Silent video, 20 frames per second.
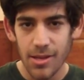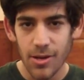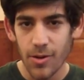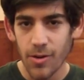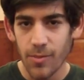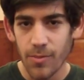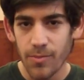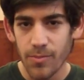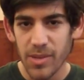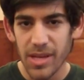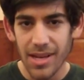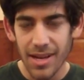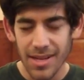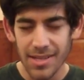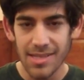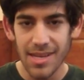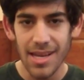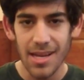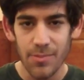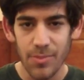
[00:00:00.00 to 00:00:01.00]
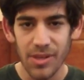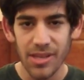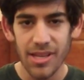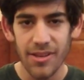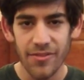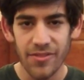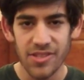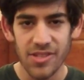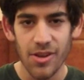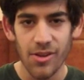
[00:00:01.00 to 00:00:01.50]
you know, because I had
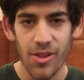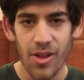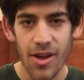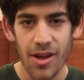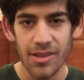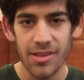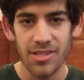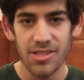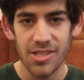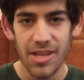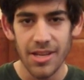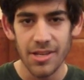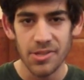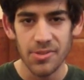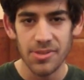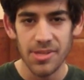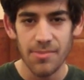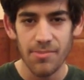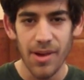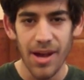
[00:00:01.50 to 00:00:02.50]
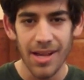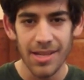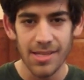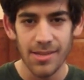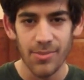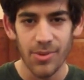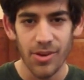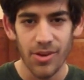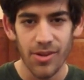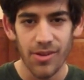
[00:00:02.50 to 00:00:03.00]
believed so long that change was
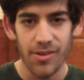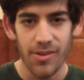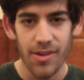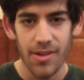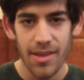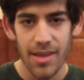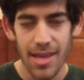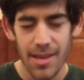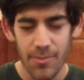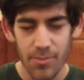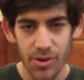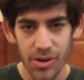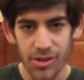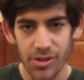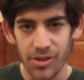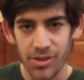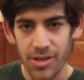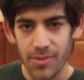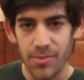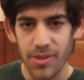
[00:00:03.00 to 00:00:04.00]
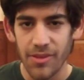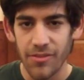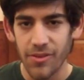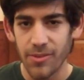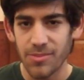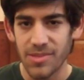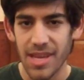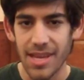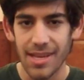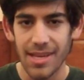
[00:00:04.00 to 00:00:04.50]
impossible, it precluded me
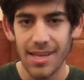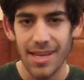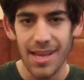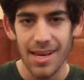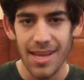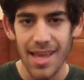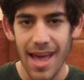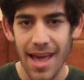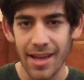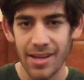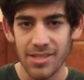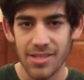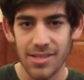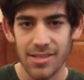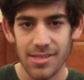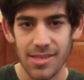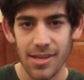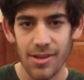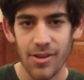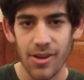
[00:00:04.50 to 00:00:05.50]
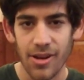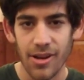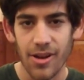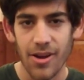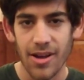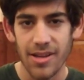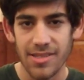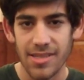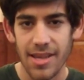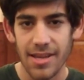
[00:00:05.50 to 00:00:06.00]
from taking any actions that could
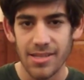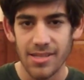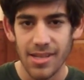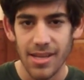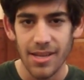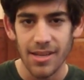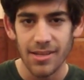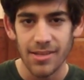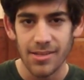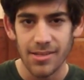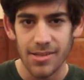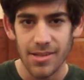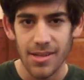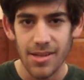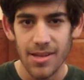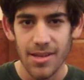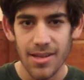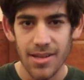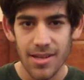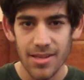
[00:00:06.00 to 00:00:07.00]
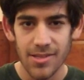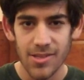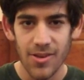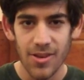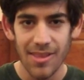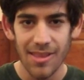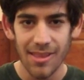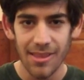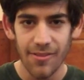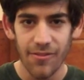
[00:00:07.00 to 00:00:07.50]
have caused that change. And
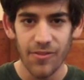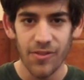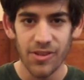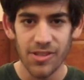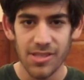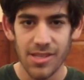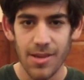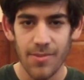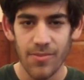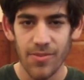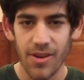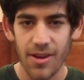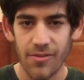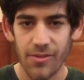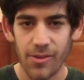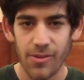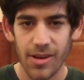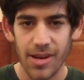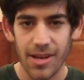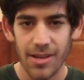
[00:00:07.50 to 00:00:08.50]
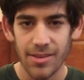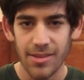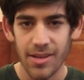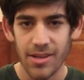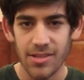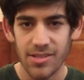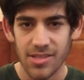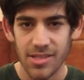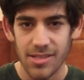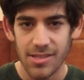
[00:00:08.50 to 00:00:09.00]
so I think the first step for everyone out
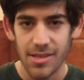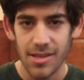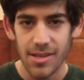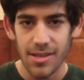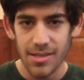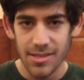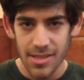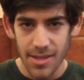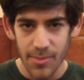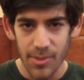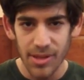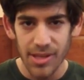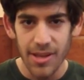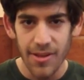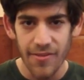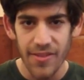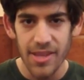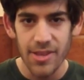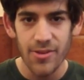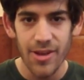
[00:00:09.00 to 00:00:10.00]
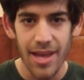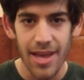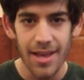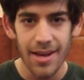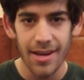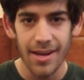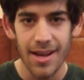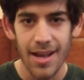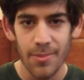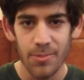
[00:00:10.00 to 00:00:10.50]
there is just to believe that you
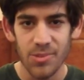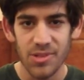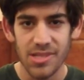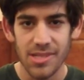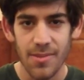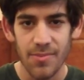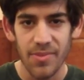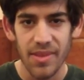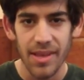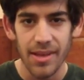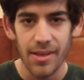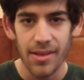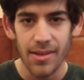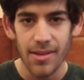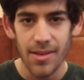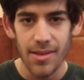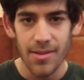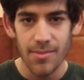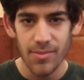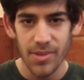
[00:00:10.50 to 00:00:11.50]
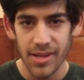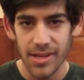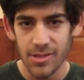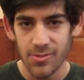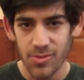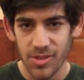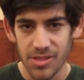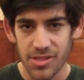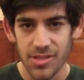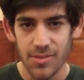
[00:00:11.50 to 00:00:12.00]
can accomplish something,
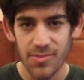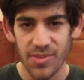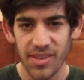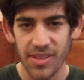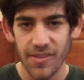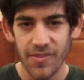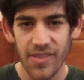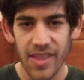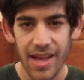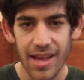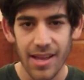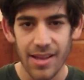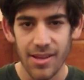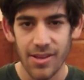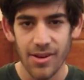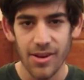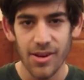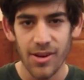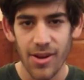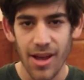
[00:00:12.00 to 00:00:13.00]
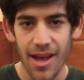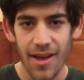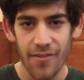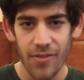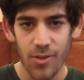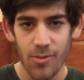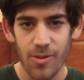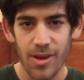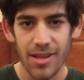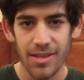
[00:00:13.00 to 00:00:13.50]
because once you believe that, you know, you're
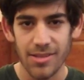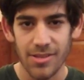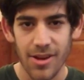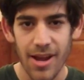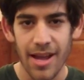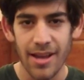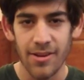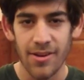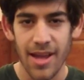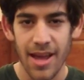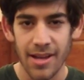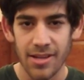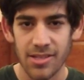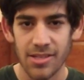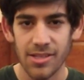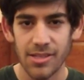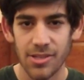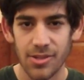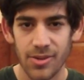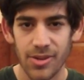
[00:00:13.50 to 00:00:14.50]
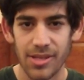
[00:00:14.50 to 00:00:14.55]
half the way to actually